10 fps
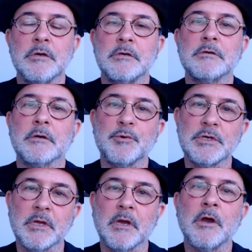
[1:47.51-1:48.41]

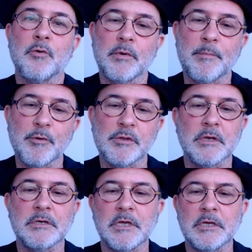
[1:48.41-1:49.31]
interpreting
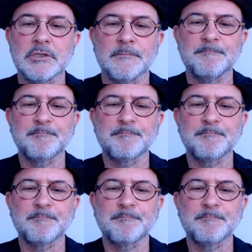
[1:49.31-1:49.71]
representation.